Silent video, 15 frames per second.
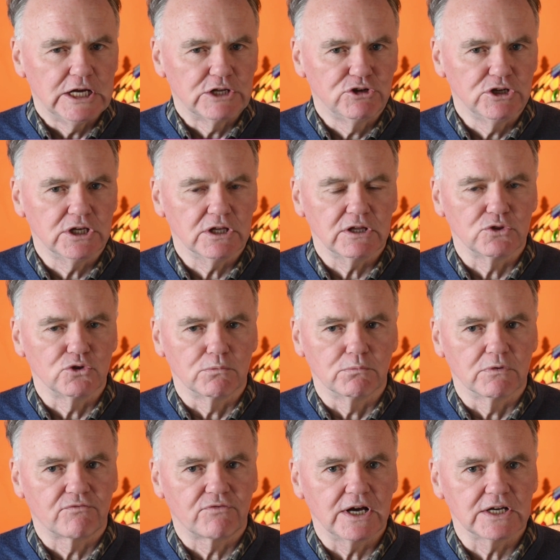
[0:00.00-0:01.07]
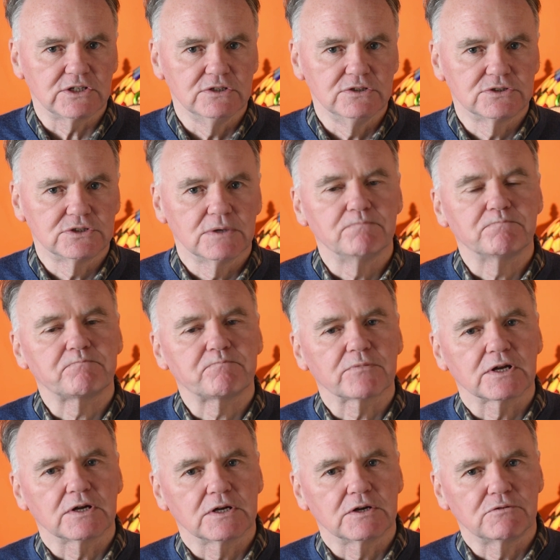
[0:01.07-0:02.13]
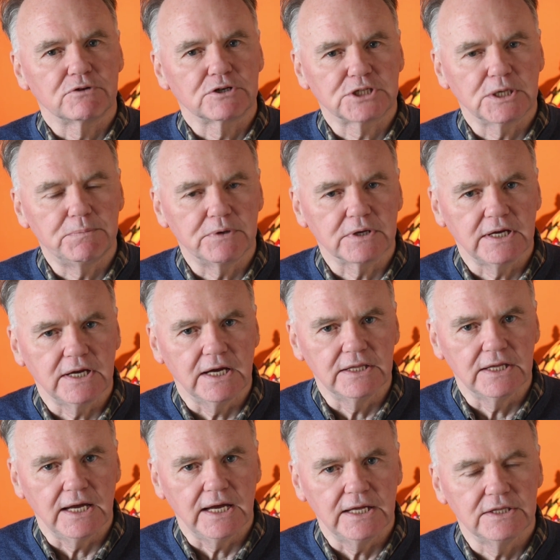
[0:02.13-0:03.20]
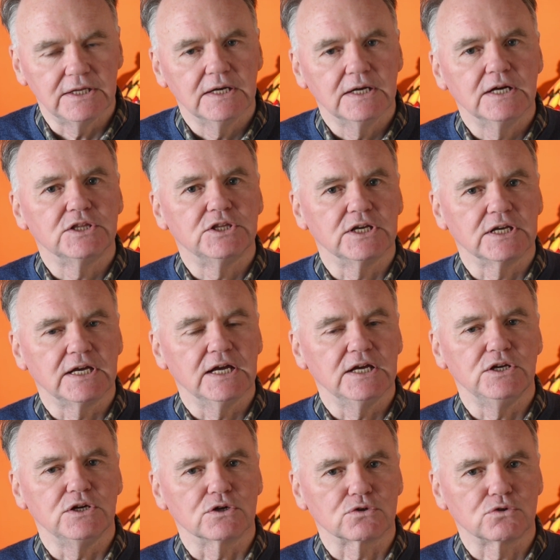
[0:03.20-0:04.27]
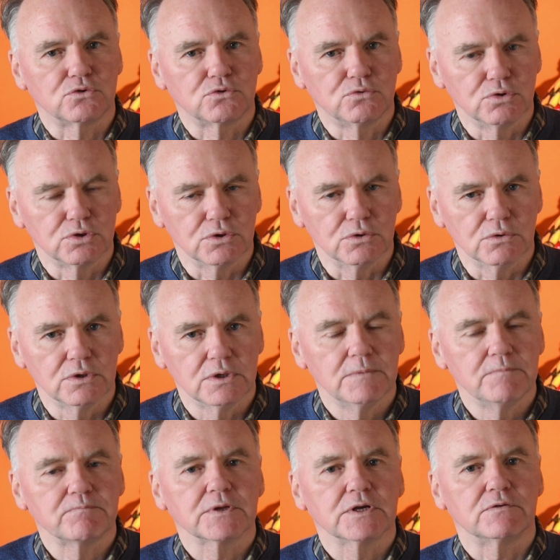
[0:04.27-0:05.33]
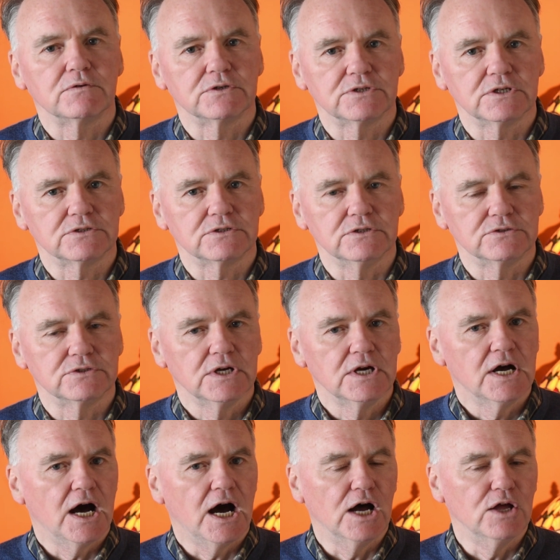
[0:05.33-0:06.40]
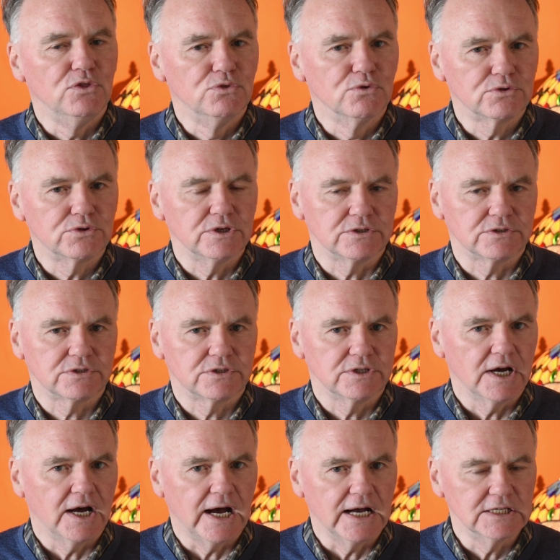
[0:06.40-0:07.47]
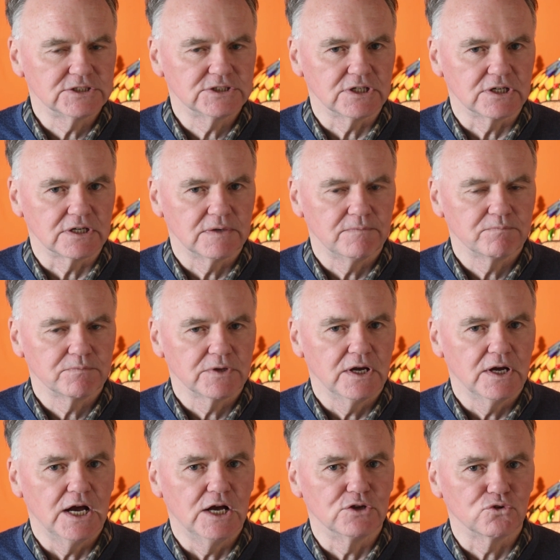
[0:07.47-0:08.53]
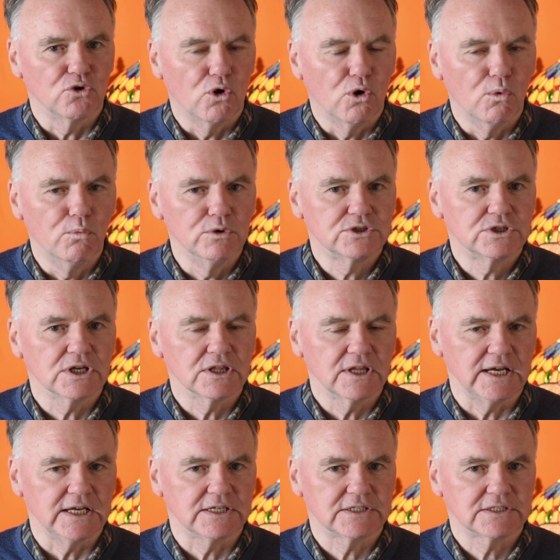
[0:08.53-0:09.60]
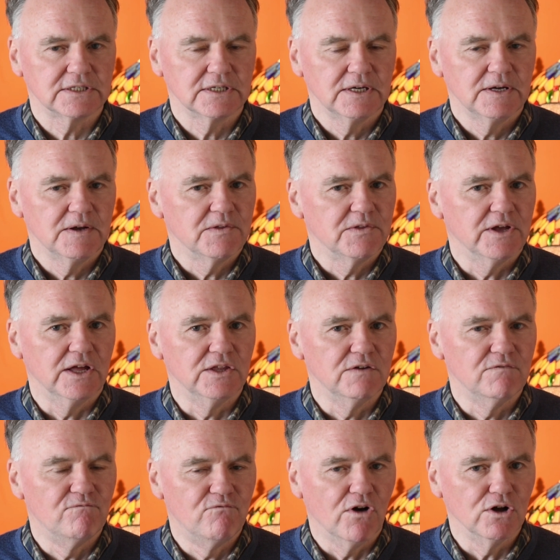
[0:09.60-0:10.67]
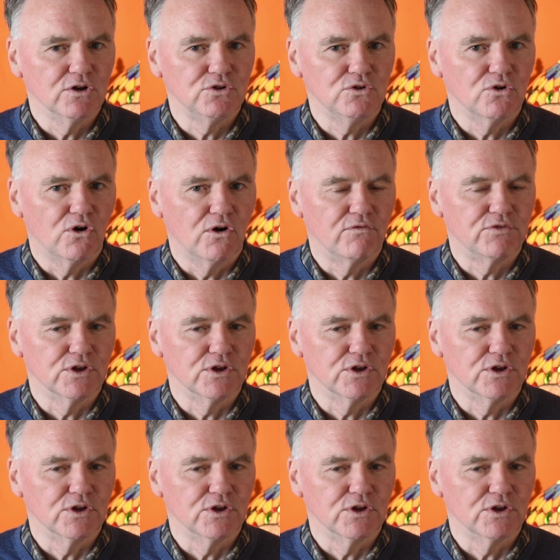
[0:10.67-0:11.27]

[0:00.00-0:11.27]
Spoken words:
treat it like normal fractions, reciprocate in the end to get your total resistance, and notice the answer is always less than the value of